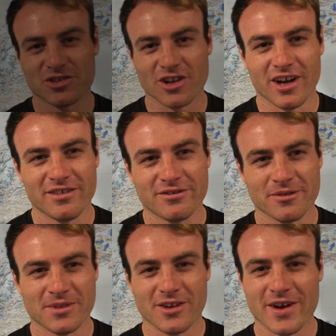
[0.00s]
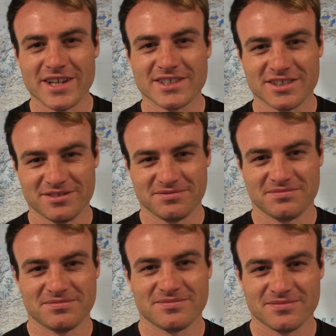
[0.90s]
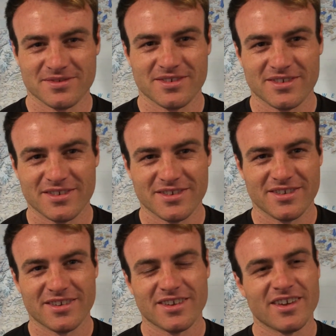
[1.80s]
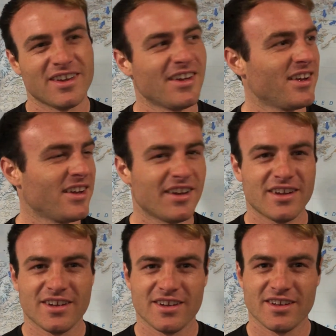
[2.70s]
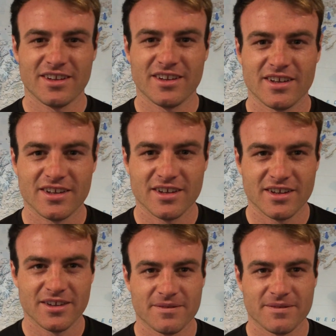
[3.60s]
Sean from the US. All right. And why did you come to Antarctica?